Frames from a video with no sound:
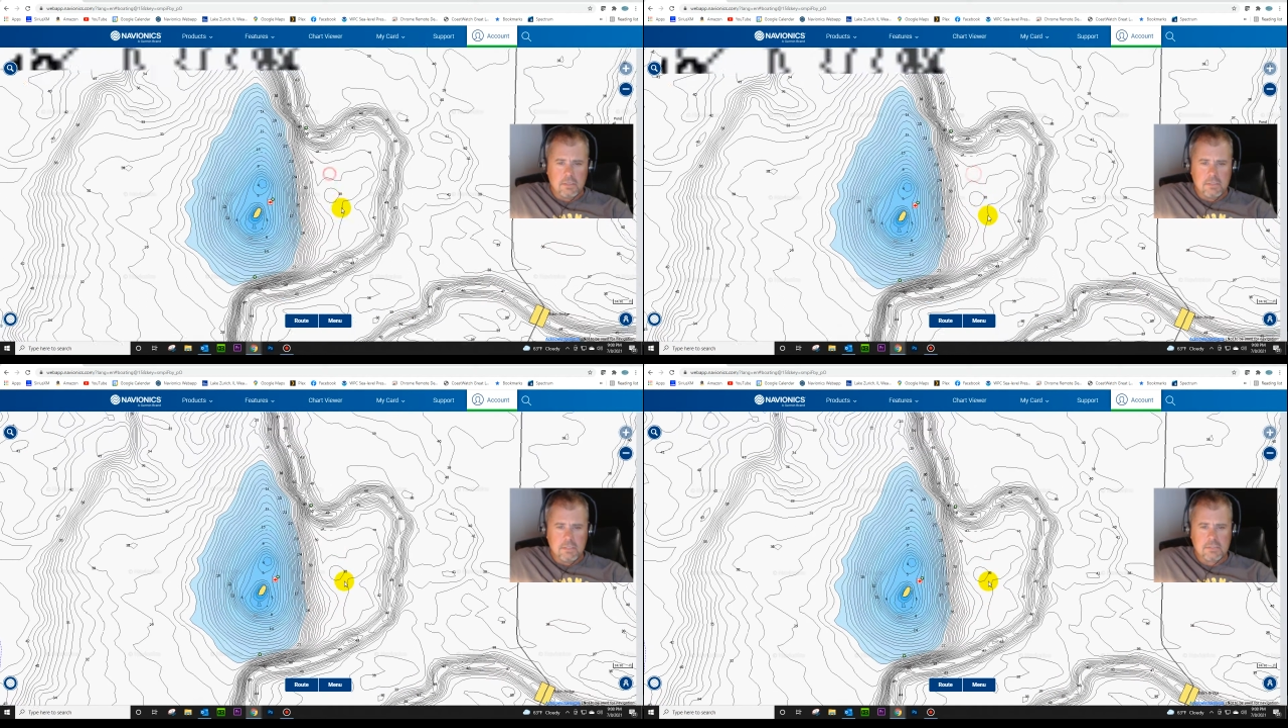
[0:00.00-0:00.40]

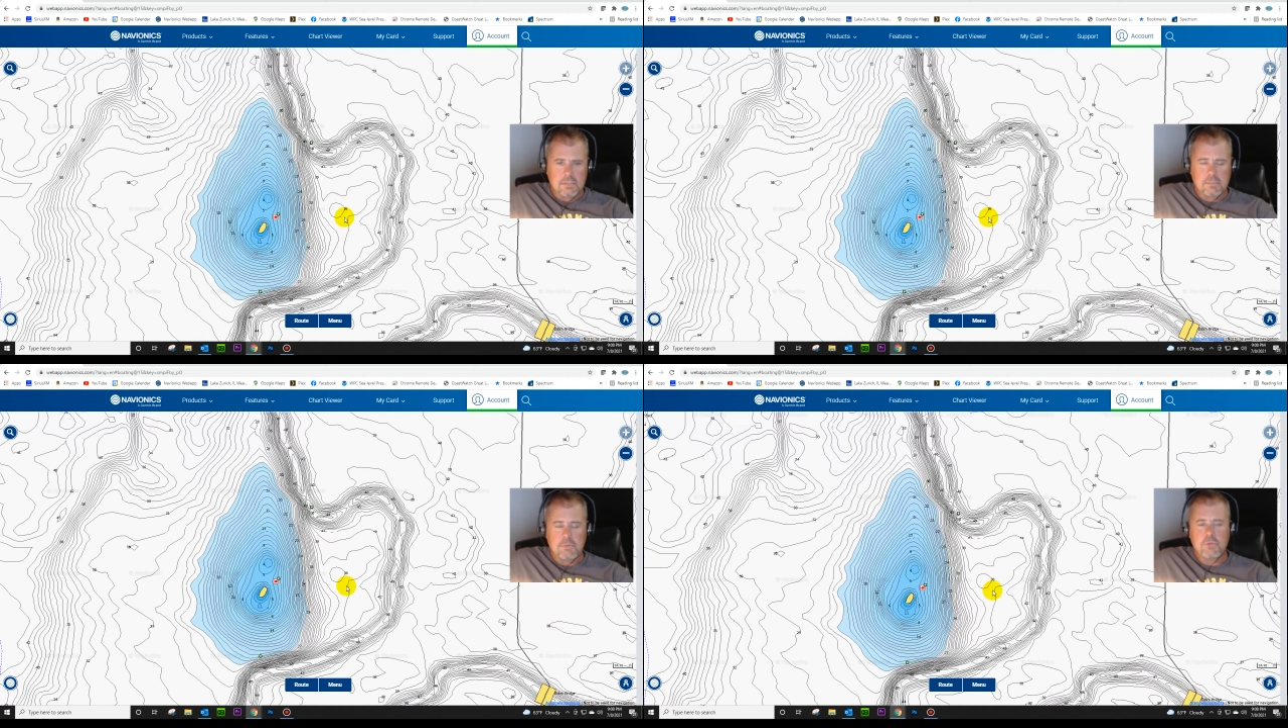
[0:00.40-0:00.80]
Now some
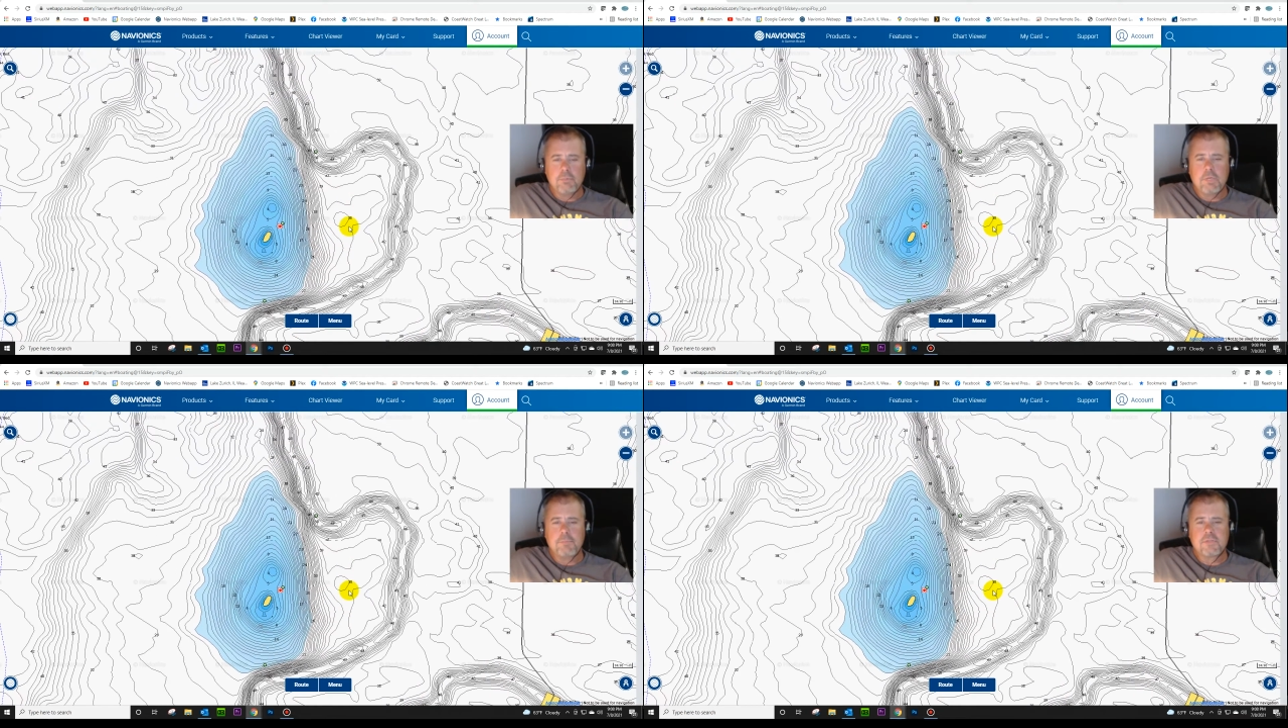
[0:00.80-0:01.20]
of you
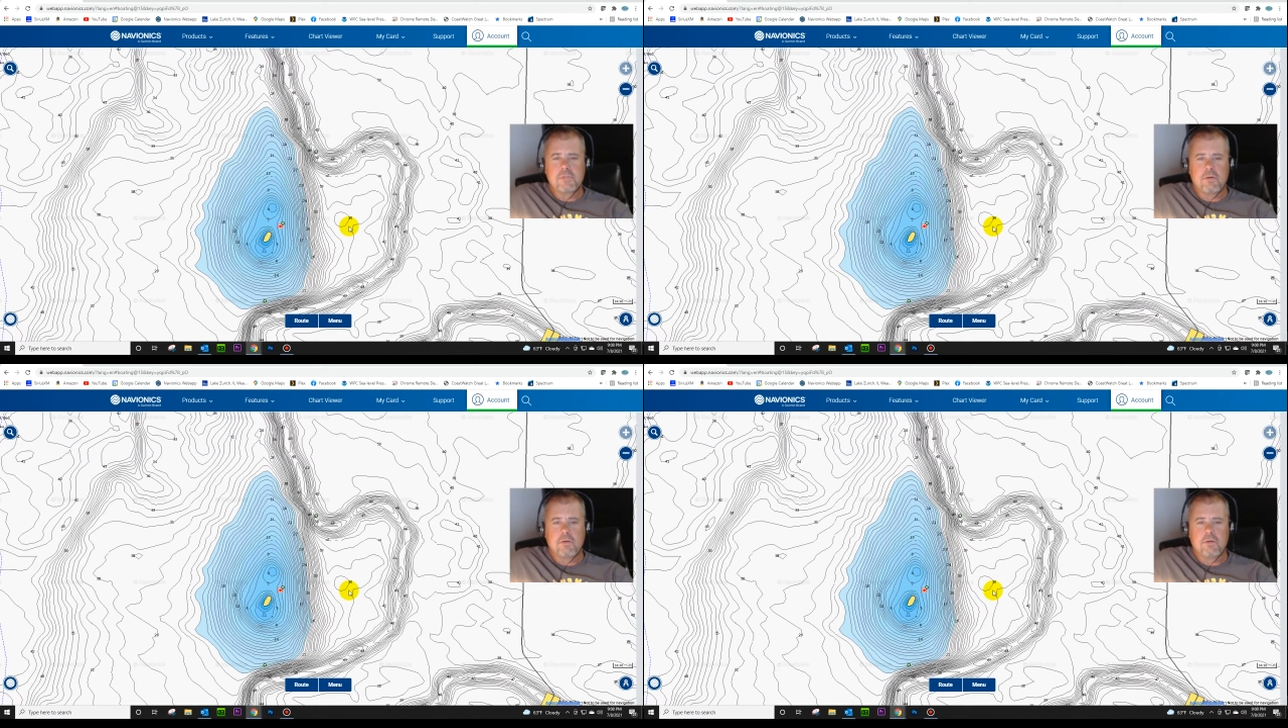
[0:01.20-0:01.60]
might be
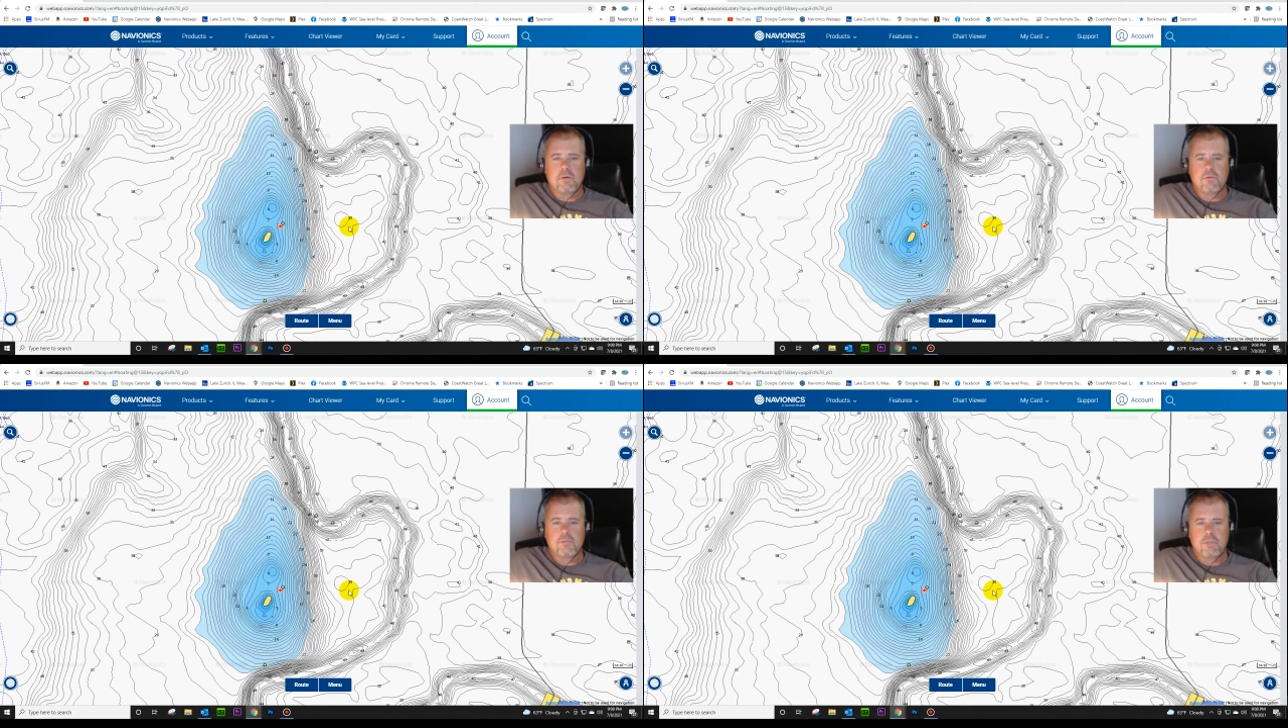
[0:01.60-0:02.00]
saying, "Oh,
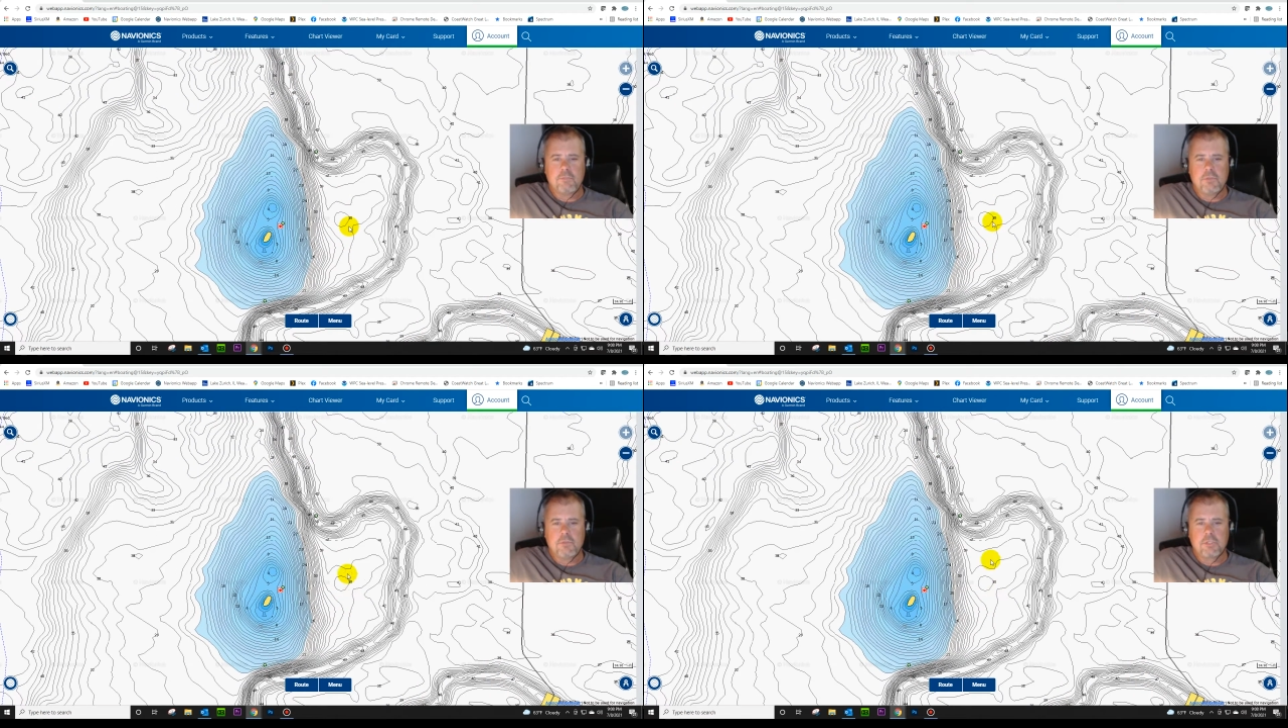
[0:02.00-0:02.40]
Jim,
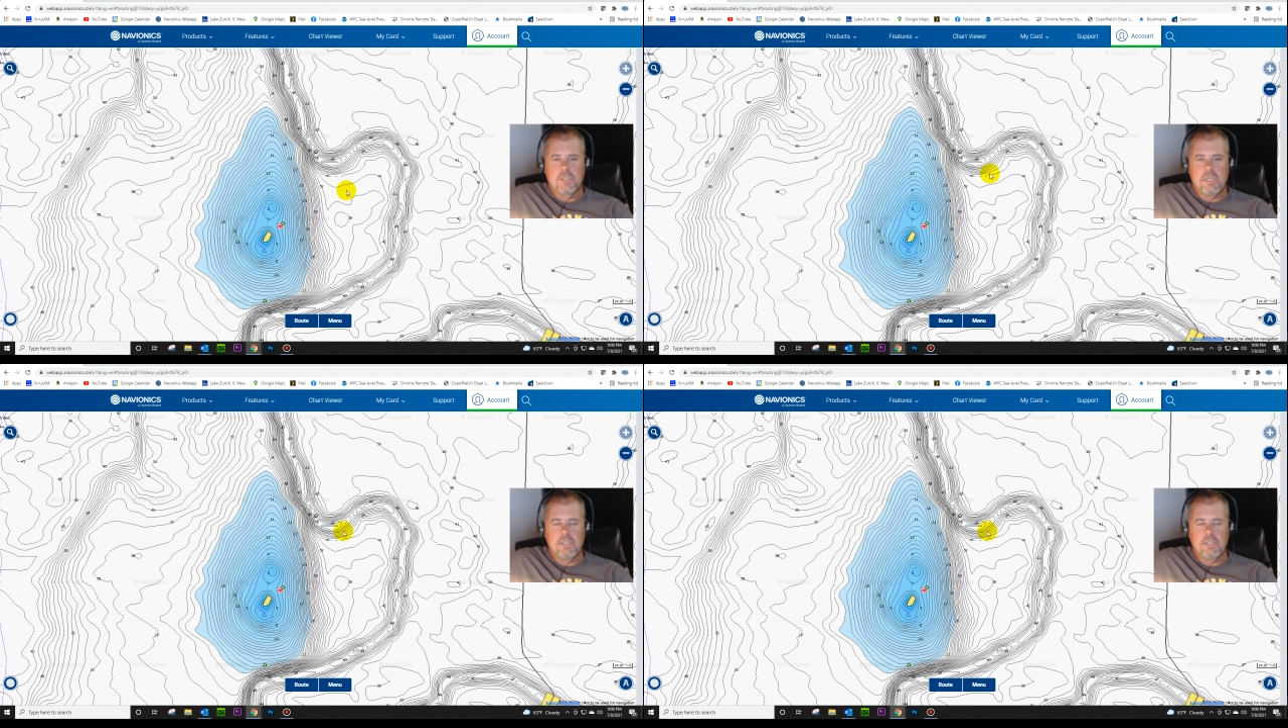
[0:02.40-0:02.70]
you look at that.